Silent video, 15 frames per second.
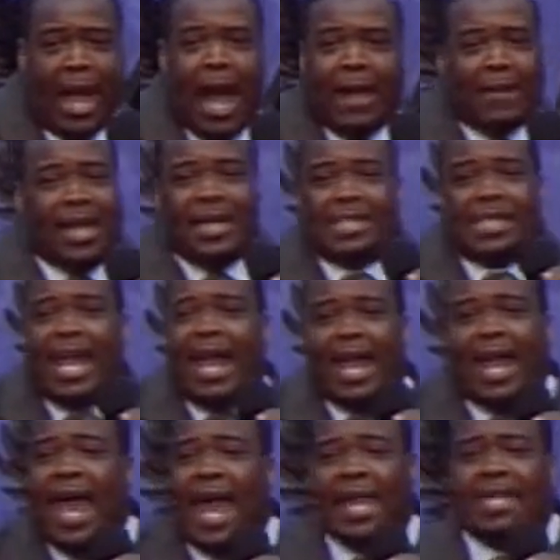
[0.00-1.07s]
He's saying,
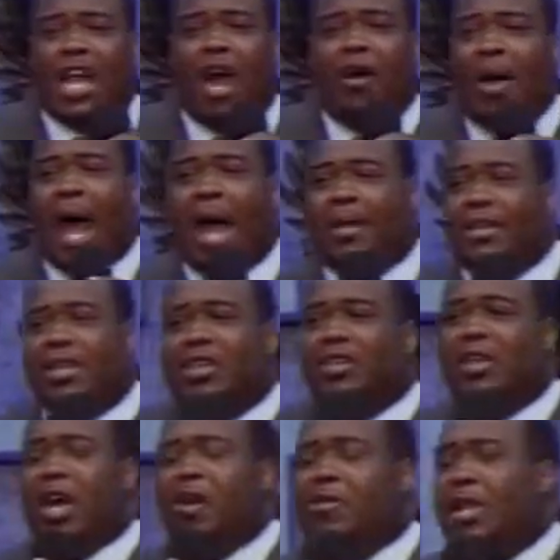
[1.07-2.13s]
hey,
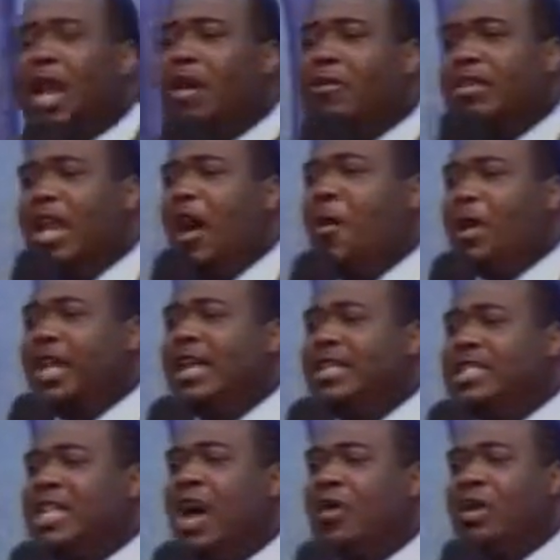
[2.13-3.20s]
don't get
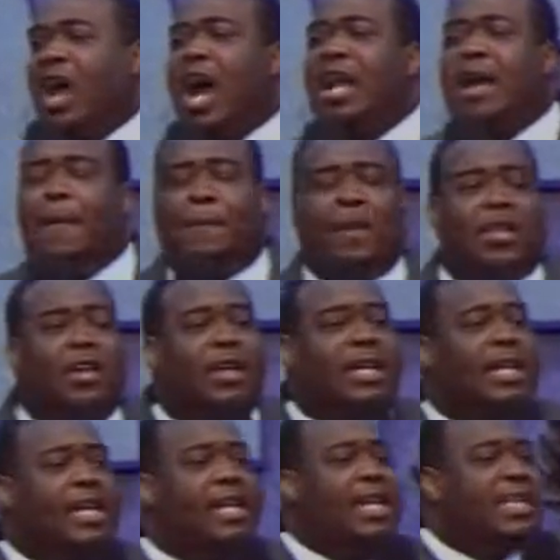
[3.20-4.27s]
so caught up in looking
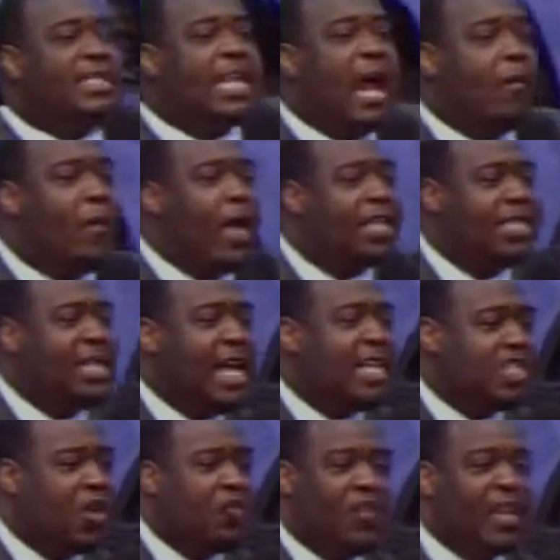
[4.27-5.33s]
in this direction
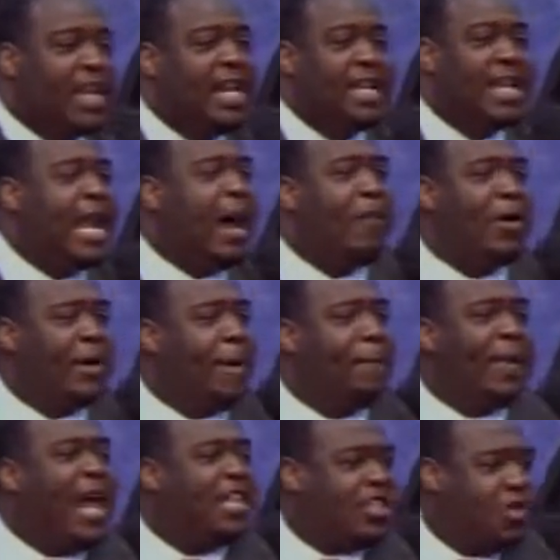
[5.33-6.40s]
that you forget that I want to
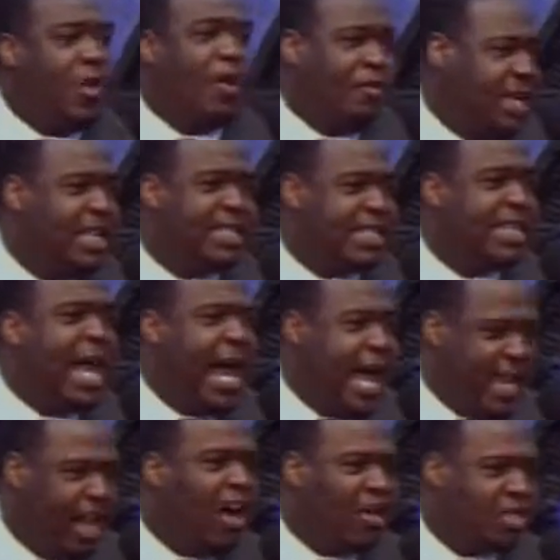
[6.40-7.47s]
bless you on this
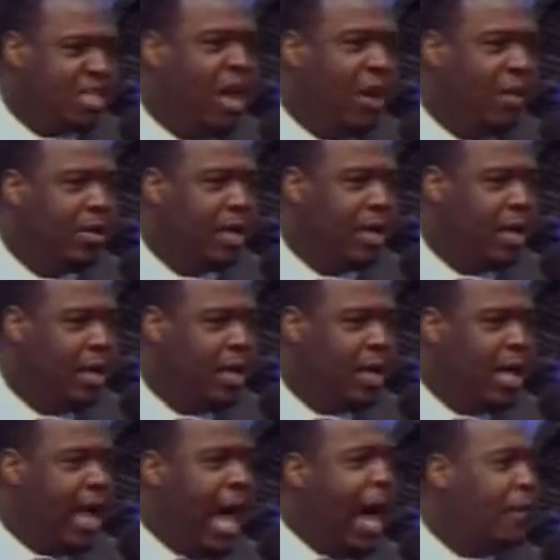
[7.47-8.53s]
side also.
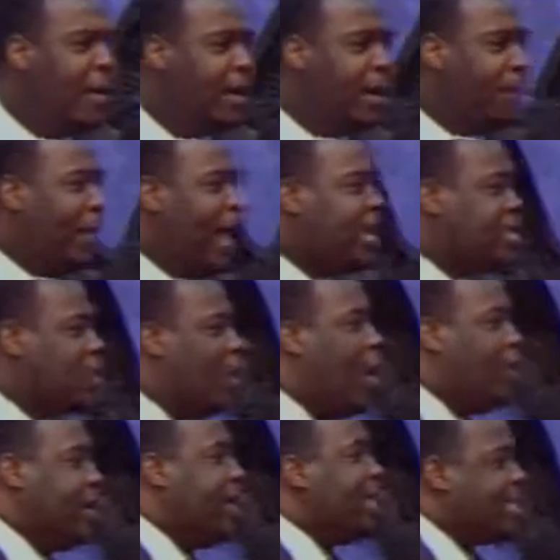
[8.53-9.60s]
I want to bless you
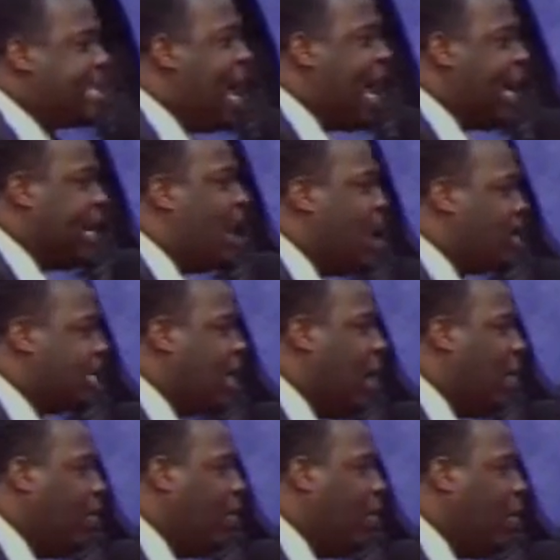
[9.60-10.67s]
on this side
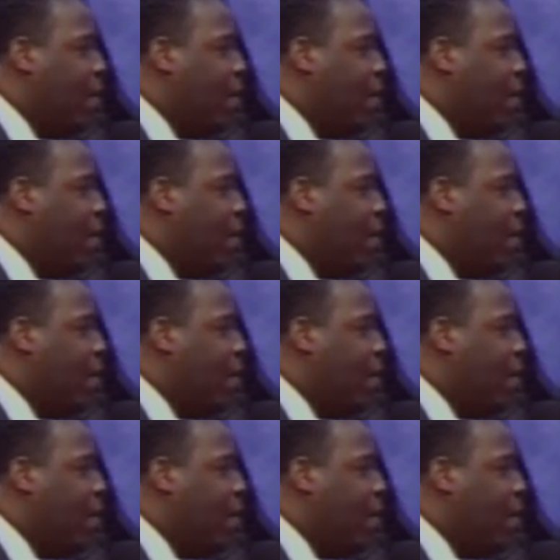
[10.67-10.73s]
also.